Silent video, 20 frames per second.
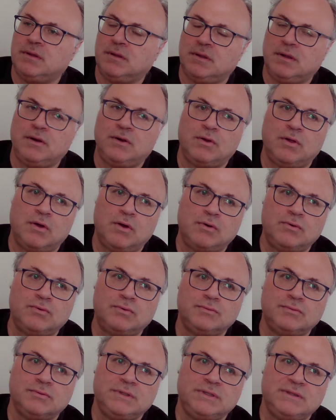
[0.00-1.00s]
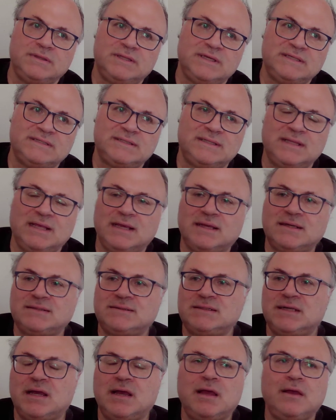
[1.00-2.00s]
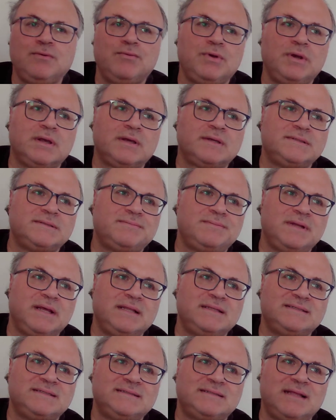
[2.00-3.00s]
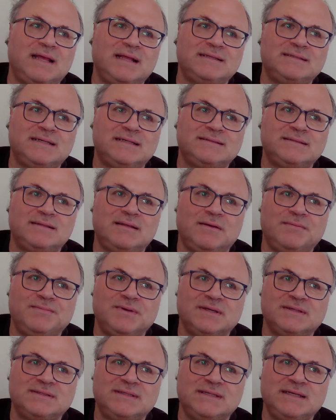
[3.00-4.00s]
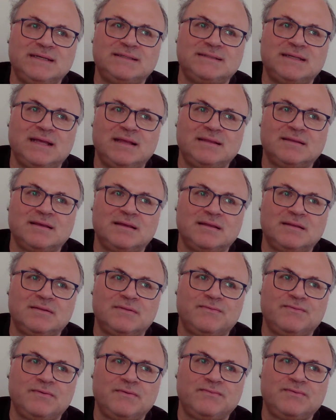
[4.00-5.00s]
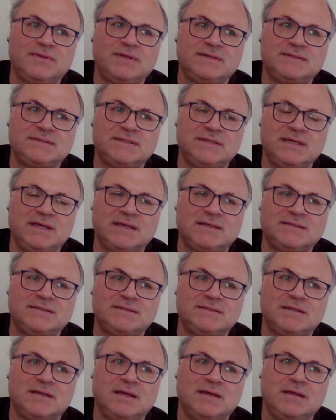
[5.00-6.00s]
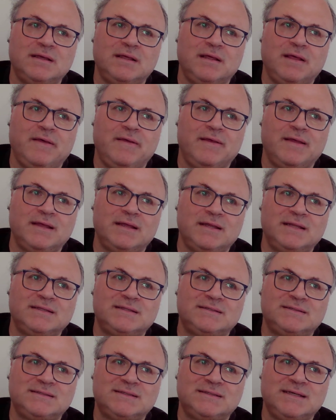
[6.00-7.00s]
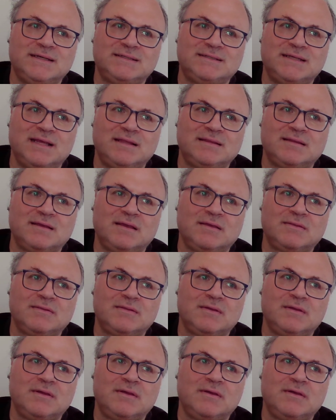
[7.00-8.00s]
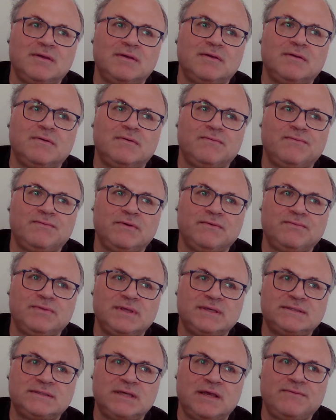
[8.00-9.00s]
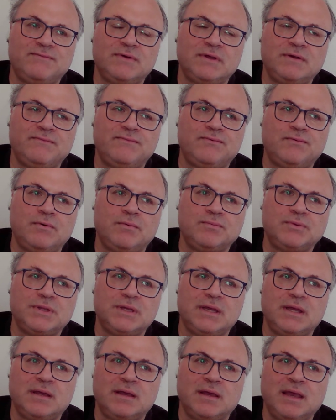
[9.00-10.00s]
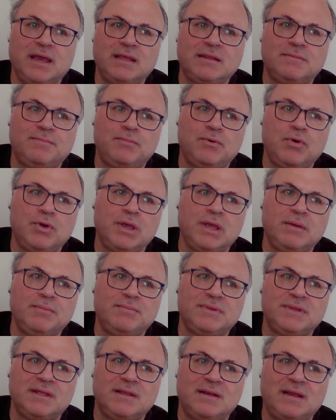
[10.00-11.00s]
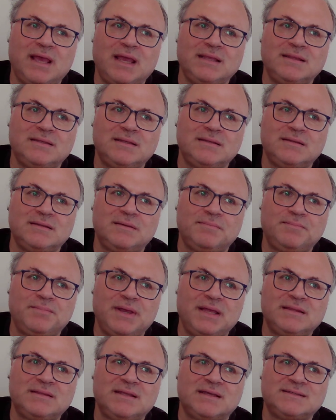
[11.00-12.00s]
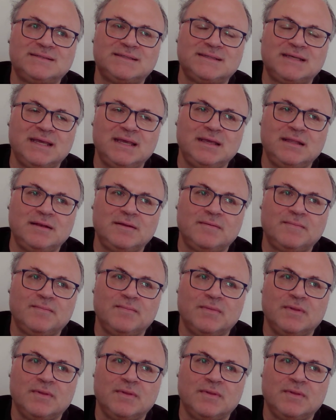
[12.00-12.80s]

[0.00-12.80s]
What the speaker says: Hello, in this lecture I will explain stanzas number 656 and 657 from the great poem The Night in the Panther Skin.